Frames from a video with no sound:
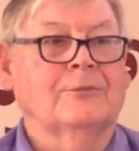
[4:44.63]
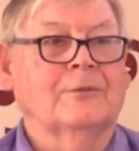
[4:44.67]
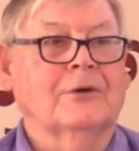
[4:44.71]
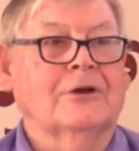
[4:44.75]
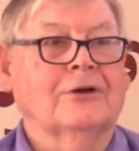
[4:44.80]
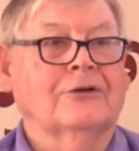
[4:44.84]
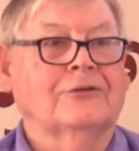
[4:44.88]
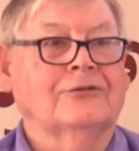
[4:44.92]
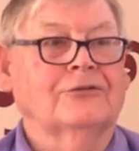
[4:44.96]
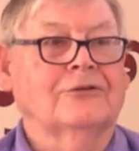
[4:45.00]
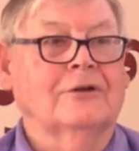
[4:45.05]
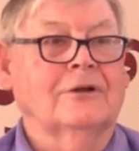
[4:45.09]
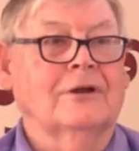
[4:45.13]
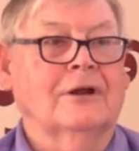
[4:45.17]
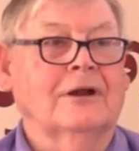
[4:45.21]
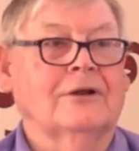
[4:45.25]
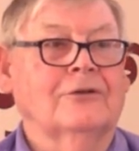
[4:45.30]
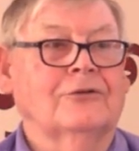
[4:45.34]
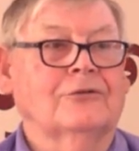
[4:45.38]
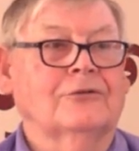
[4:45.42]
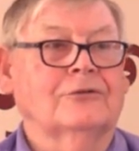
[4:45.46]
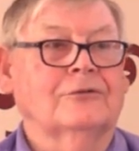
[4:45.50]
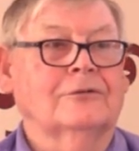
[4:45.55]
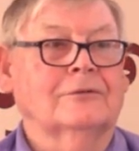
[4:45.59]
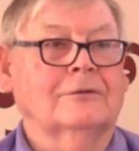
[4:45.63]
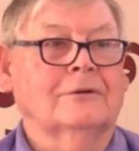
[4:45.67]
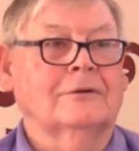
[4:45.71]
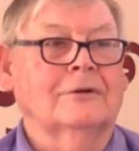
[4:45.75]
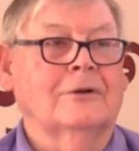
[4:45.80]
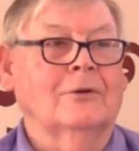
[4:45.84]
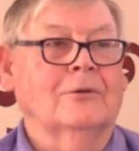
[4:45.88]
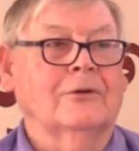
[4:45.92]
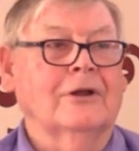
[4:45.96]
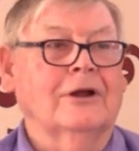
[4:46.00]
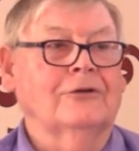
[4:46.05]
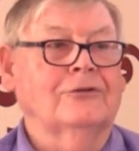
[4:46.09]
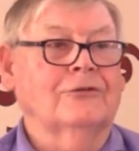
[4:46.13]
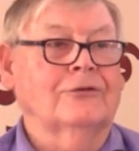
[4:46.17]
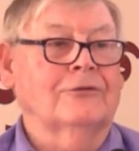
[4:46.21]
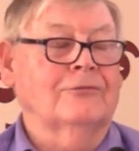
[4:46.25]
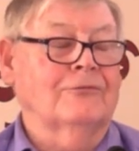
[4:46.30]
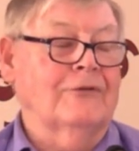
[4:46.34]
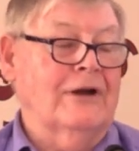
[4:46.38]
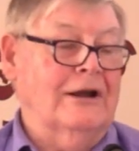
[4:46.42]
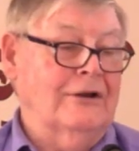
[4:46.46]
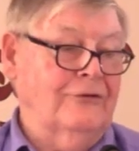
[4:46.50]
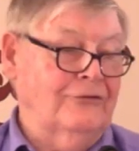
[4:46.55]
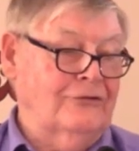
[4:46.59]
because although it's a
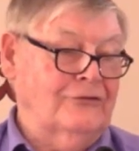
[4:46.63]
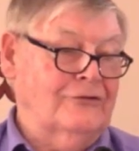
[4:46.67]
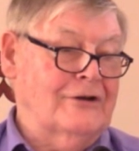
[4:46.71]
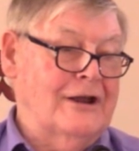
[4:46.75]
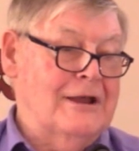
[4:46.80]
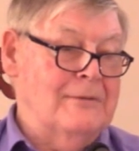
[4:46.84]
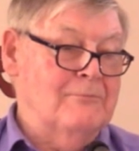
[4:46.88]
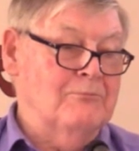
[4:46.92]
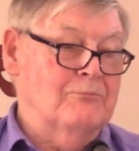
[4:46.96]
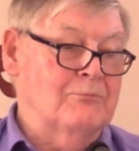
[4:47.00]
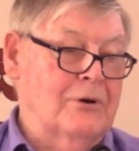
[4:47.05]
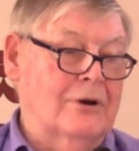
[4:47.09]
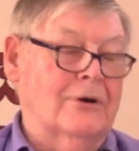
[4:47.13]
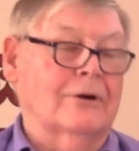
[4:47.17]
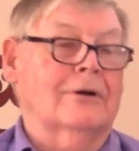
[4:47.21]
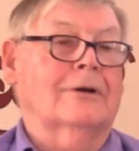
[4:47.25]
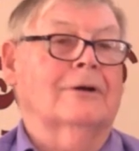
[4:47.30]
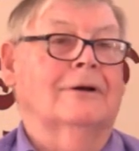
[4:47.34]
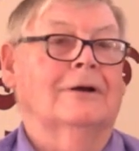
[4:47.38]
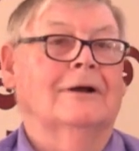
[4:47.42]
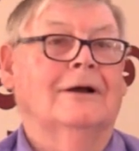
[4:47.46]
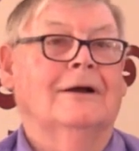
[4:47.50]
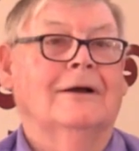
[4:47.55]
very slim book,